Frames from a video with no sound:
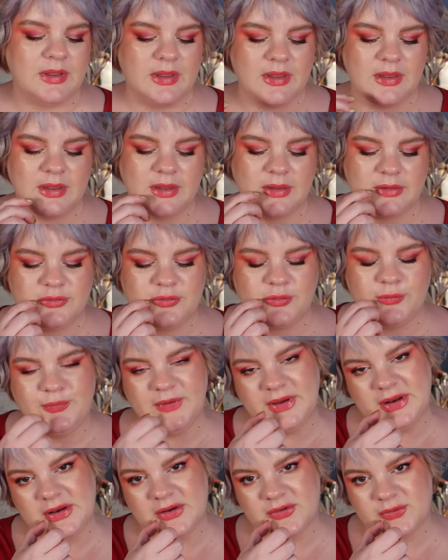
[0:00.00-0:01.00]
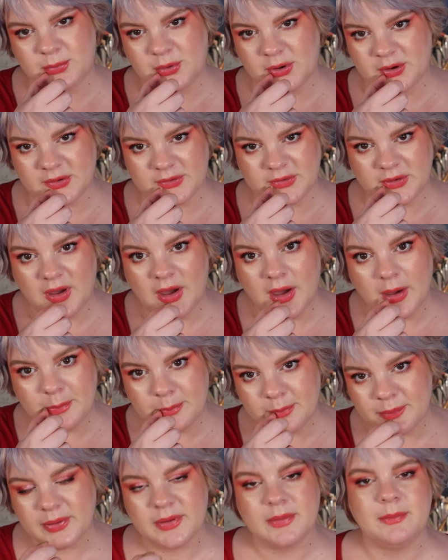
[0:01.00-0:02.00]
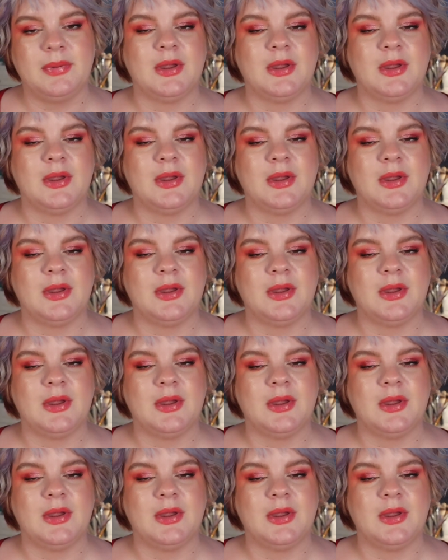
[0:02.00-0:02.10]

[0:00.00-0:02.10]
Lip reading: to finish products up,